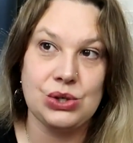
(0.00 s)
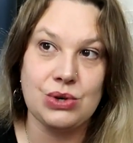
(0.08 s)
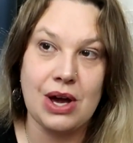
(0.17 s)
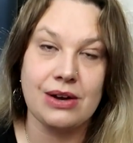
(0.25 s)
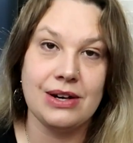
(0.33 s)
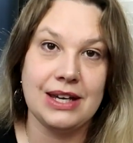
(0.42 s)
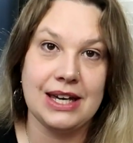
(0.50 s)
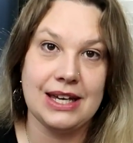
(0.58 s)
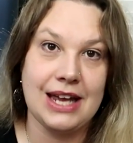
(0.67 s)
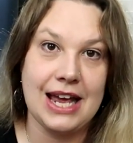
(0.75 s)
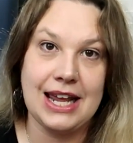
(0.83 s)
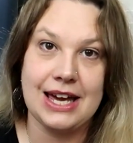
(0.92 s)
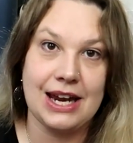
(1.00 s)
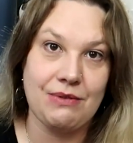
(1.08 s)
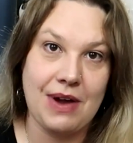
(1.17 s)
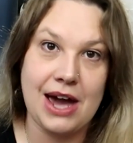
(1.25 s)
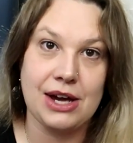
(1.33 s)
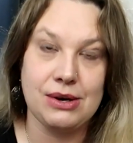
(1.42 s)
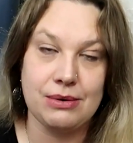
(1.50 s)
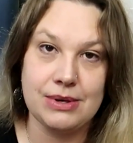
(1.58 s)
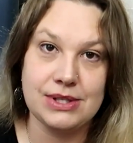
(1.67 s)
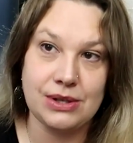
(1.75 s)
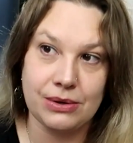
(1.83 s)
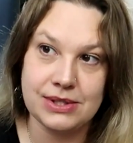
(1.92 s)
you're not going to get any kind of accurate
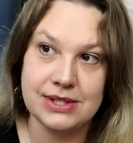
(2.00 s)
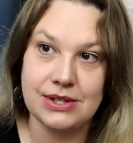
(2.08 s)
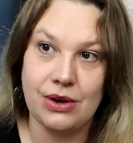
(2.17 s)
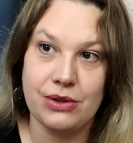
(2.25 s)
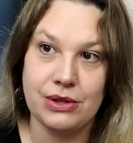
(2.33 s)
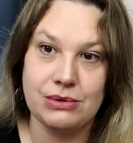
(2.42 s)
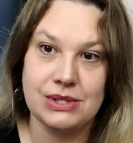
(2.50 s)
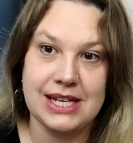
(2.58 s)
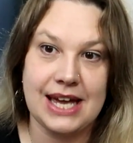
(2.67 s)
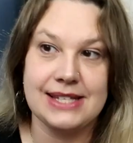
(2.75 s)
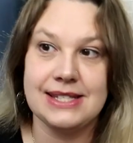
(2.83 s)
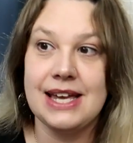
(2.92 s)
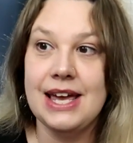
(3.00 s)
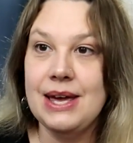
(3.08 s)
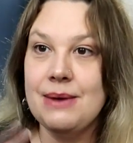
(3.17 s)
results on those tests.